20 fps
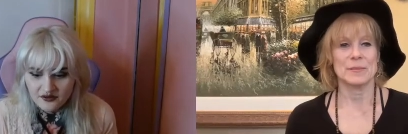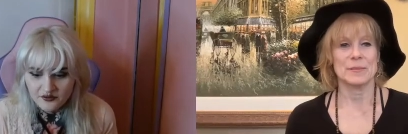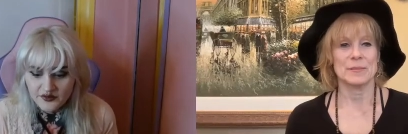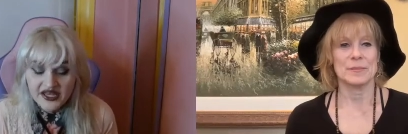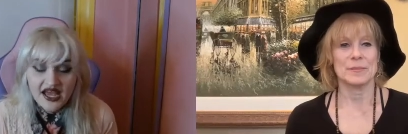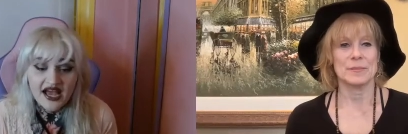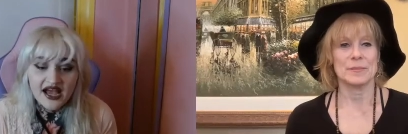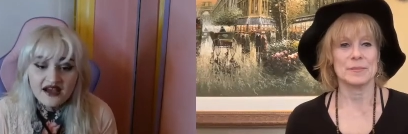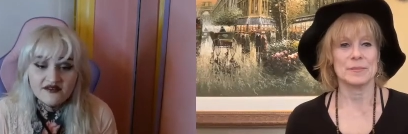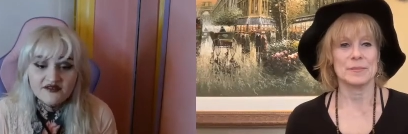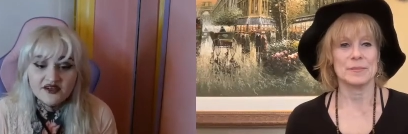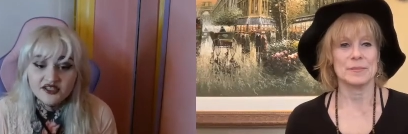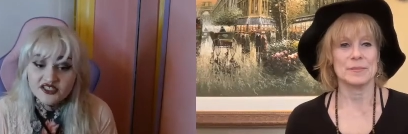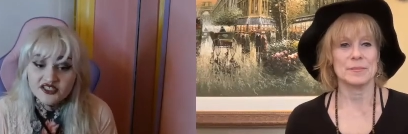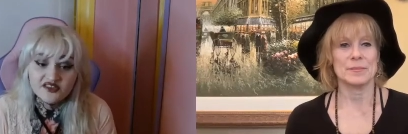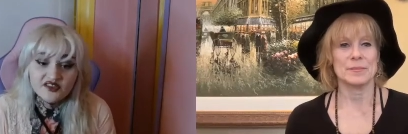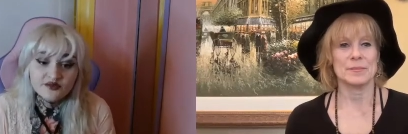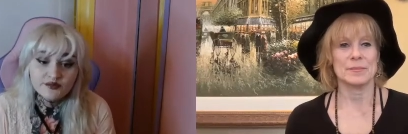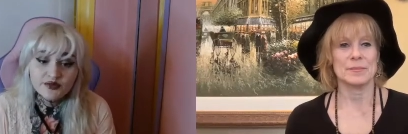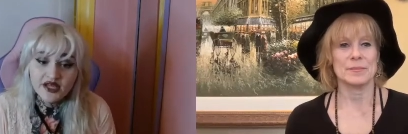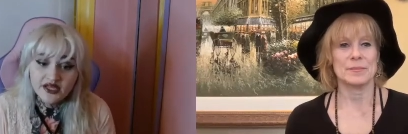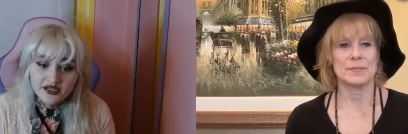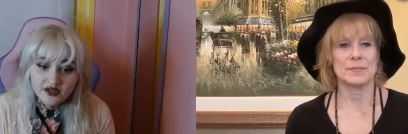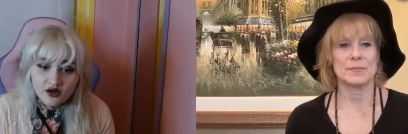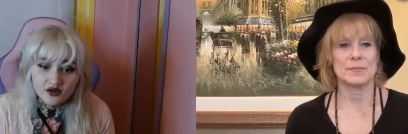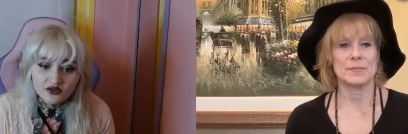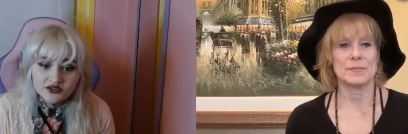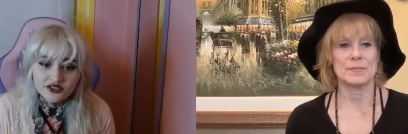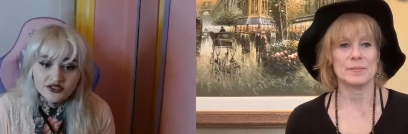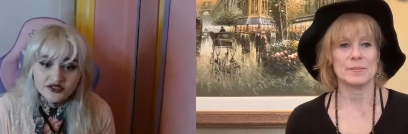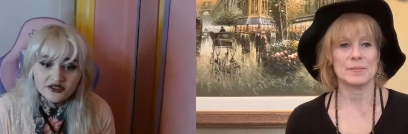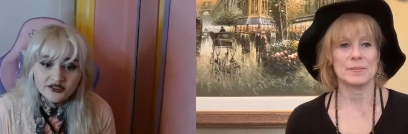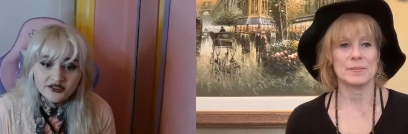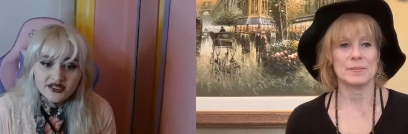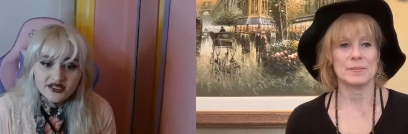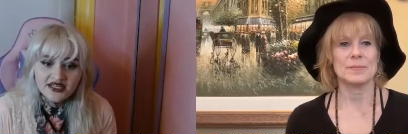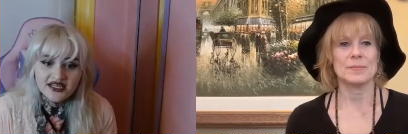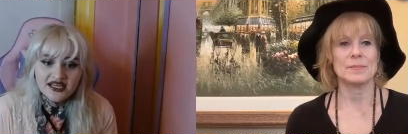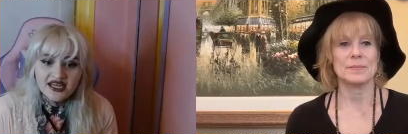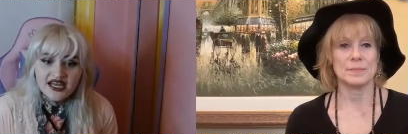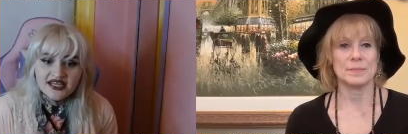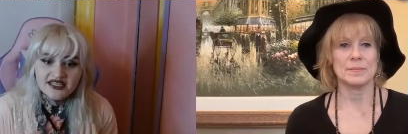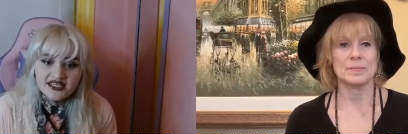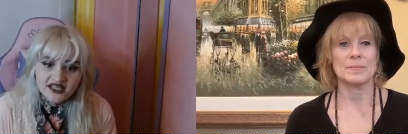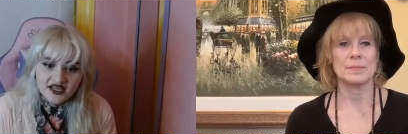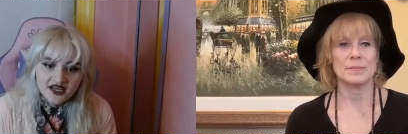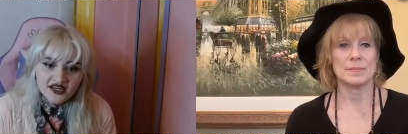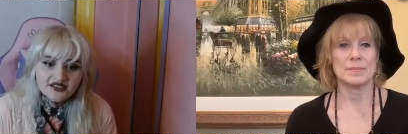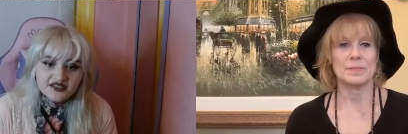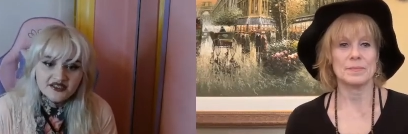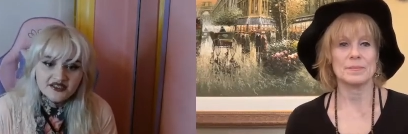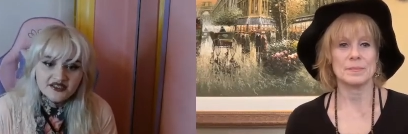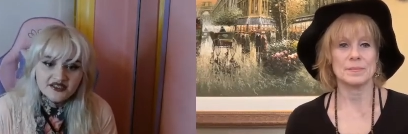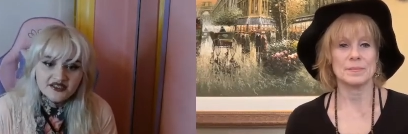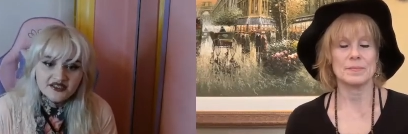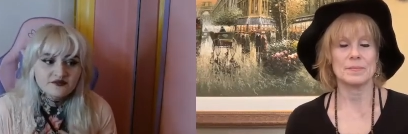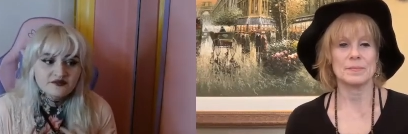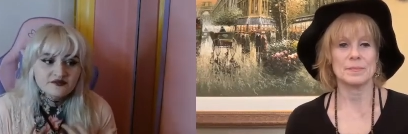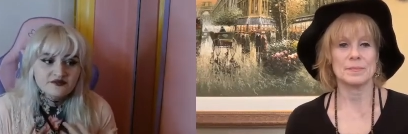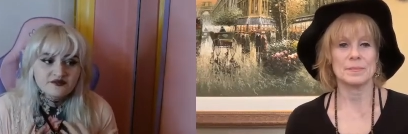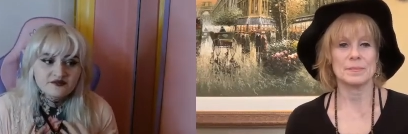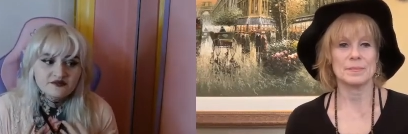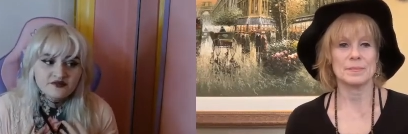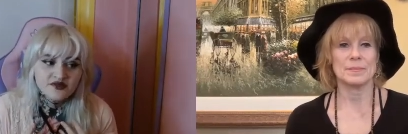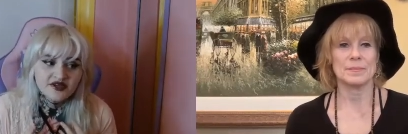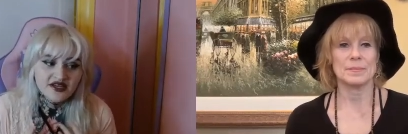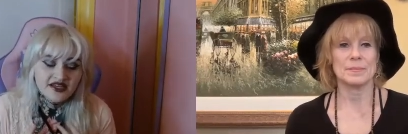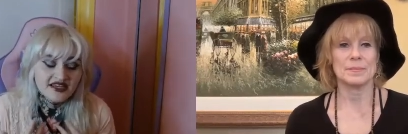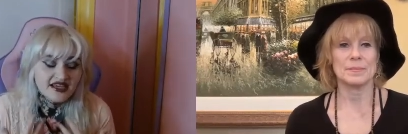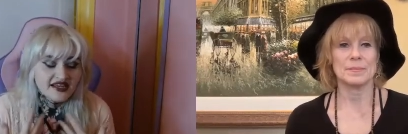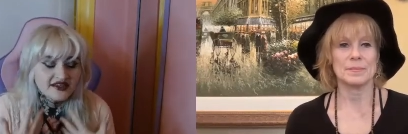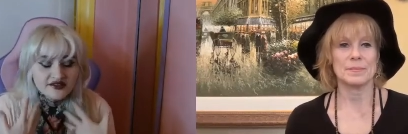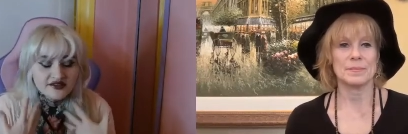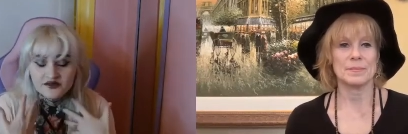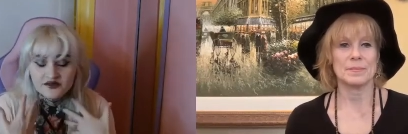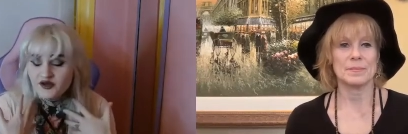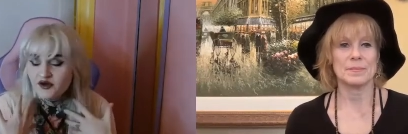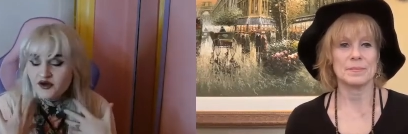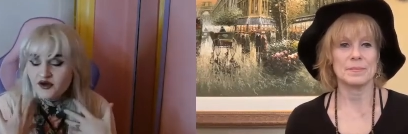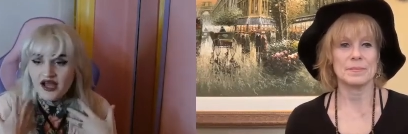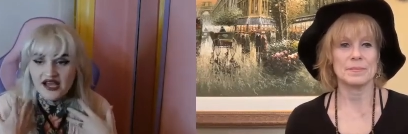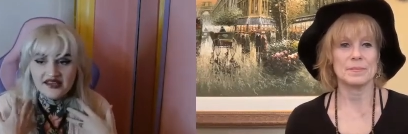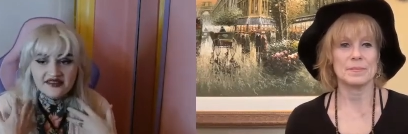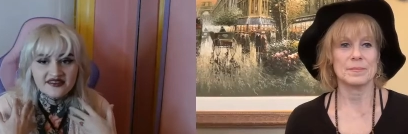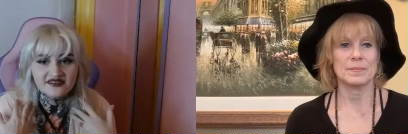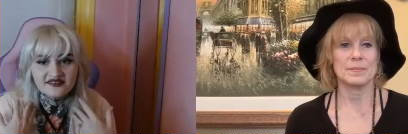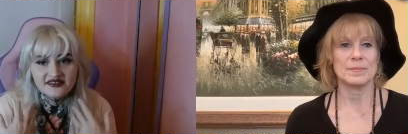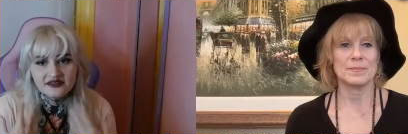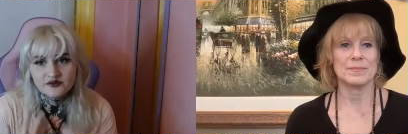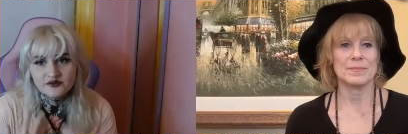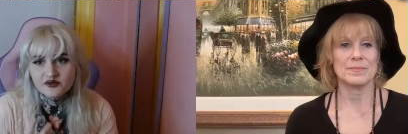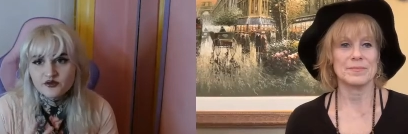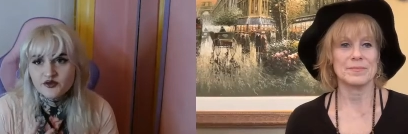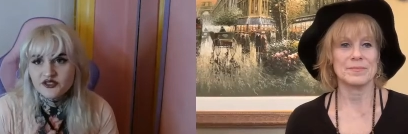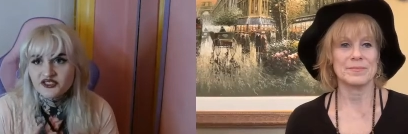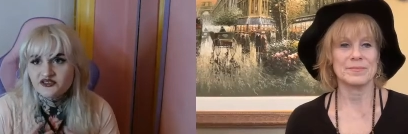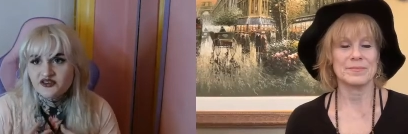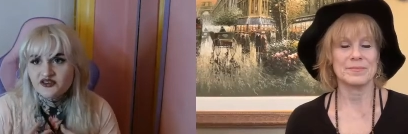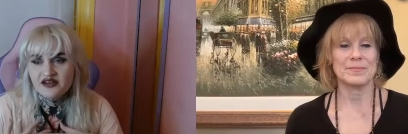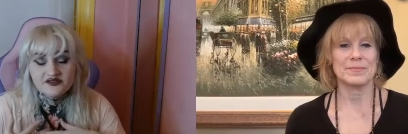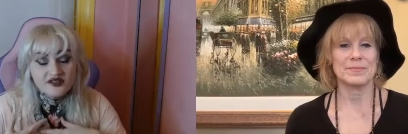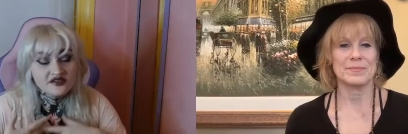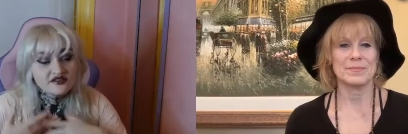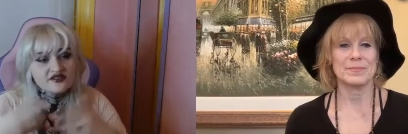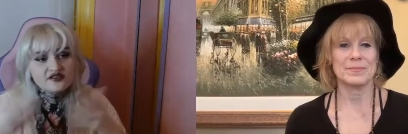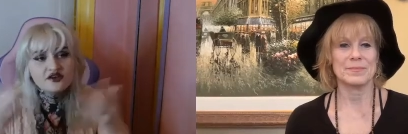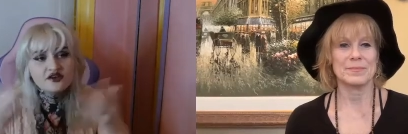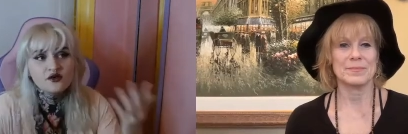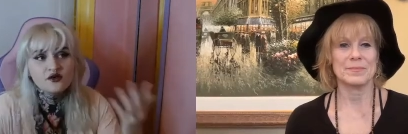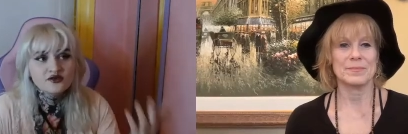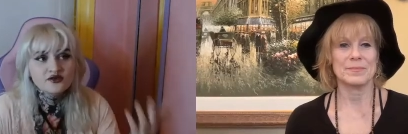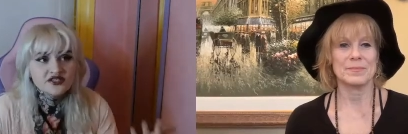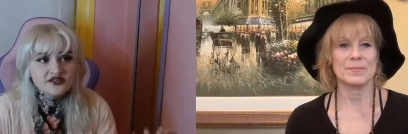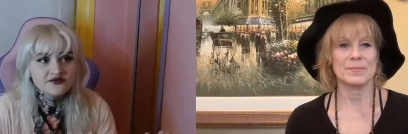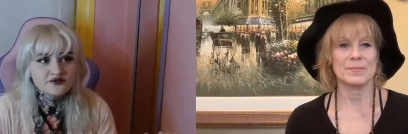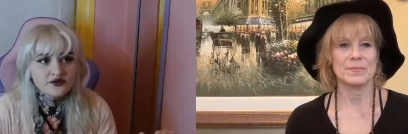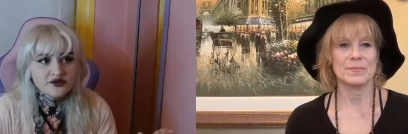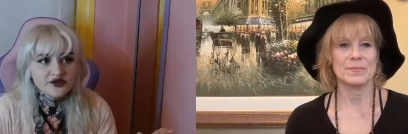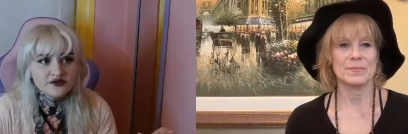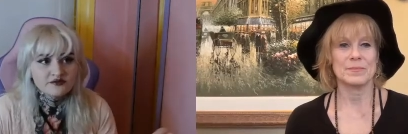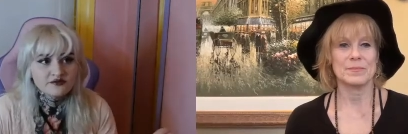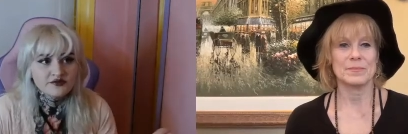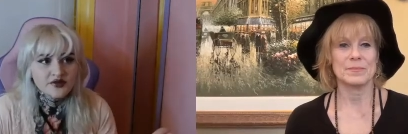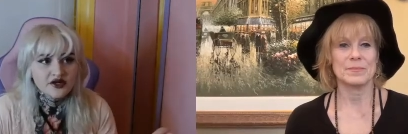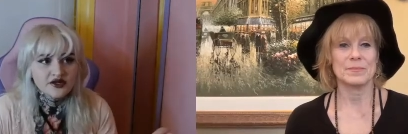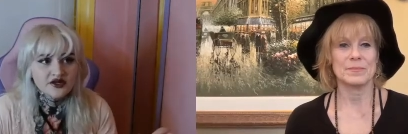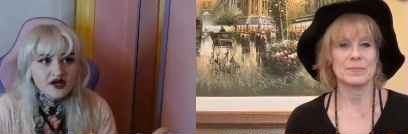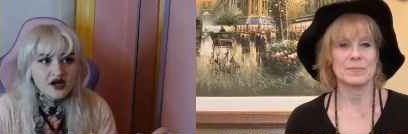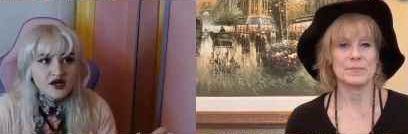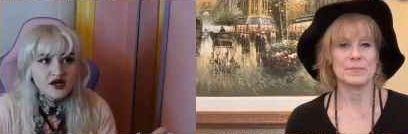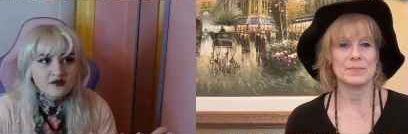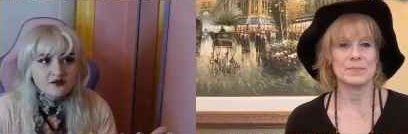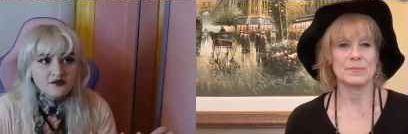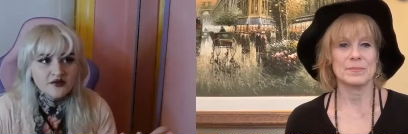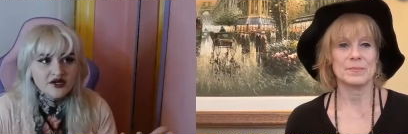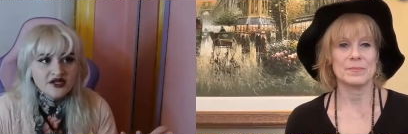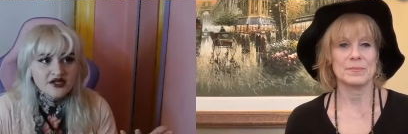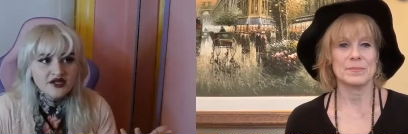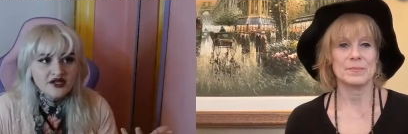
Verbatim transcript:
Speaker 1: we have a display altar, and I kind of again, you know, as I said with witchcraft, it's so different, but um,